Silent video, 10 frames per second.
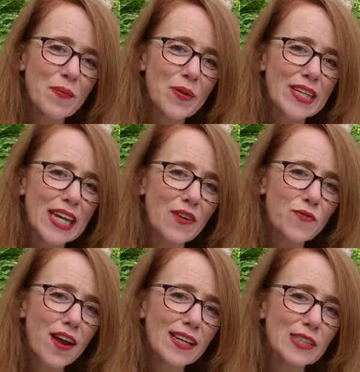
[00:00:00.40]
Pre-K
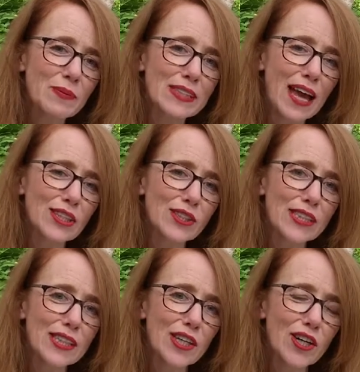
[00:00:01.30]
friends, Ms.
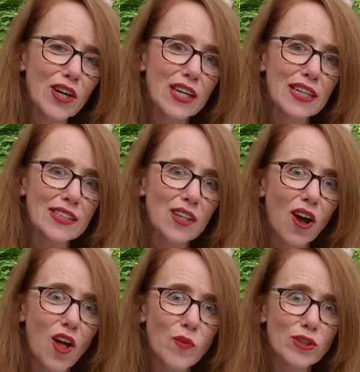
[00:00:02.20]
Ashling here, and it's
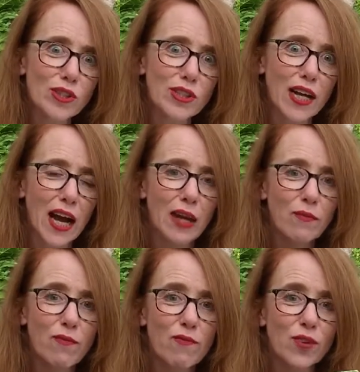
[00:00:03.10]
almost time
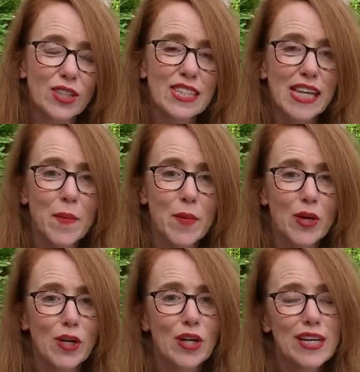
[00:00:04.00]
for summer.
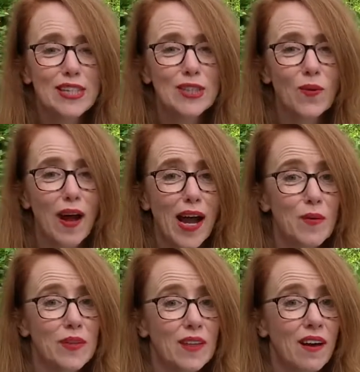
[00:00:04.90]
So I
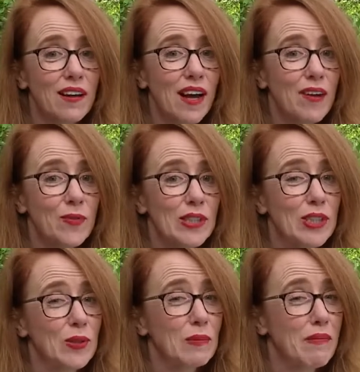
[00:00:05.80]
thought I would read
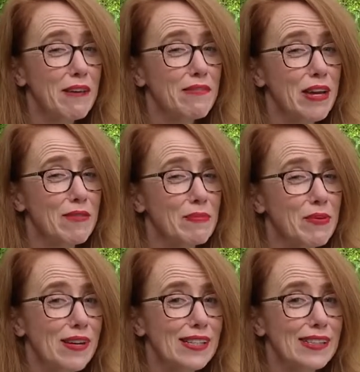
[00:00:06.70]
you one of my favorite
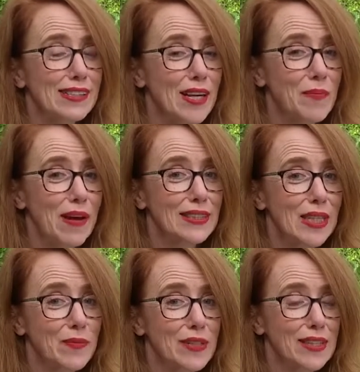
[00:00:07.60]
books about
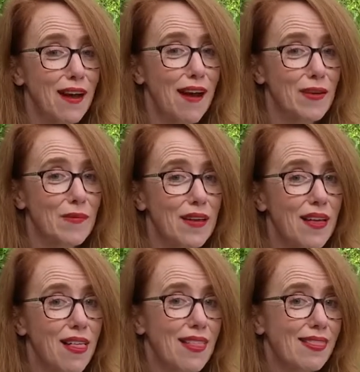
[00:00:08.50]
summertime.
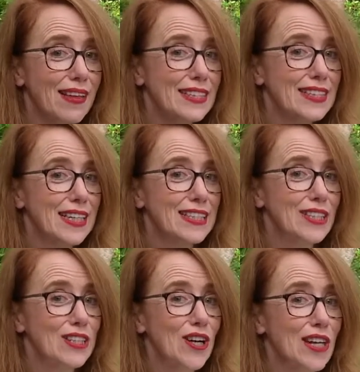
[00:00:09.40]
Let's get
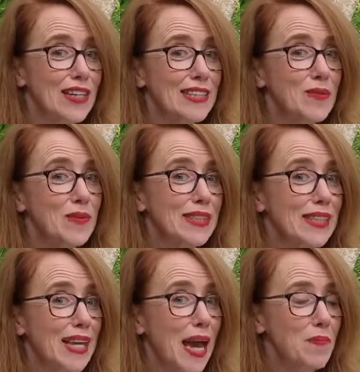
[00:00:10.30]
started. Let's see what's
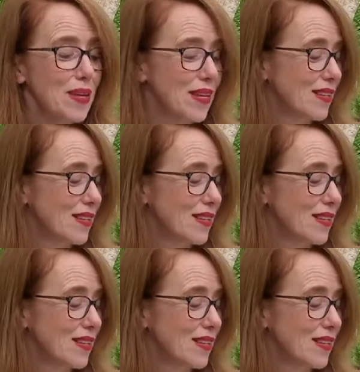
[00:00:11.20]
going to happen.